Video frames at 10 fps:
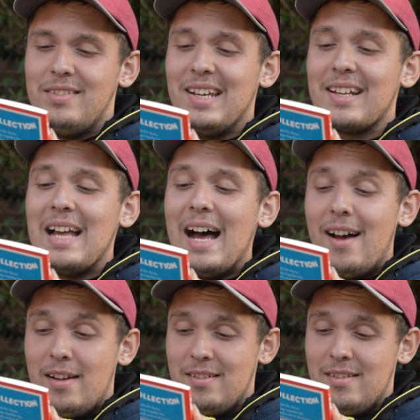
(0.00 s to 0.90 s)
"The
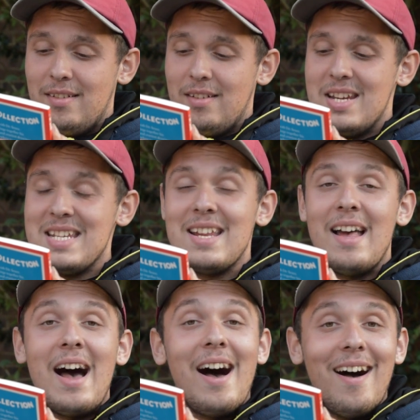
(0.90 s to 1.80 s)
Cat in the
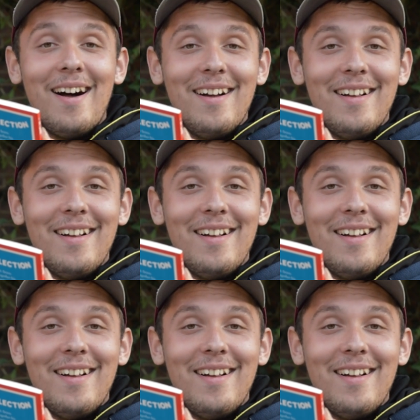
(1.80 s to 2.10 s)
Hat,"